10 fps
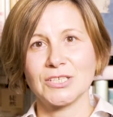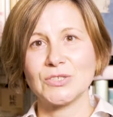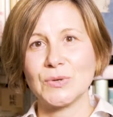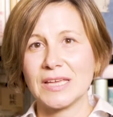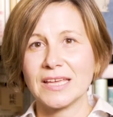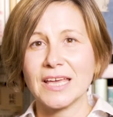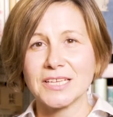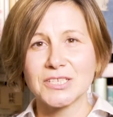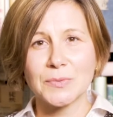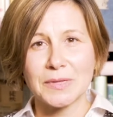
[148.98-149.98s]
to
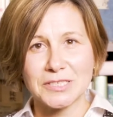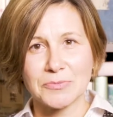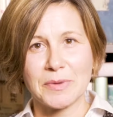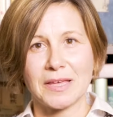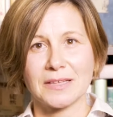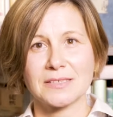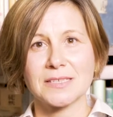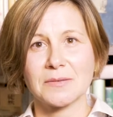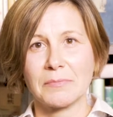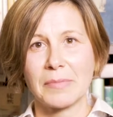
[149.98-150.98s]
engage with
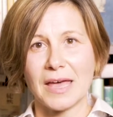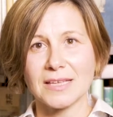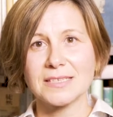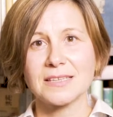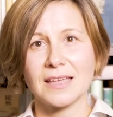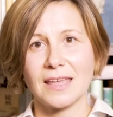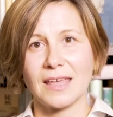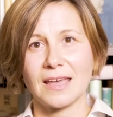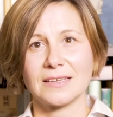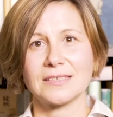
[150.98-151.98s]
Japan's past
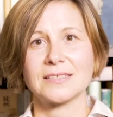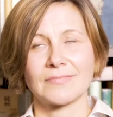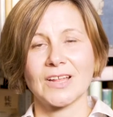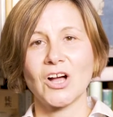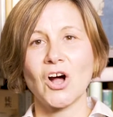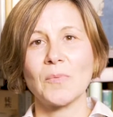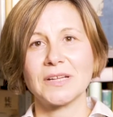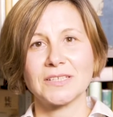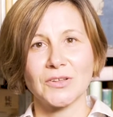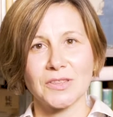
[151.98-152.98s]
and
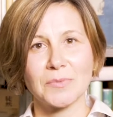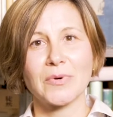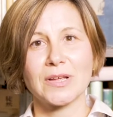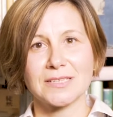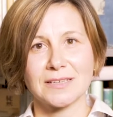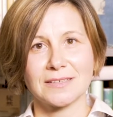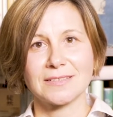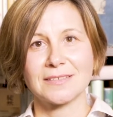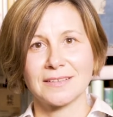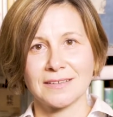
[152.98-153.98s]
comment on the present.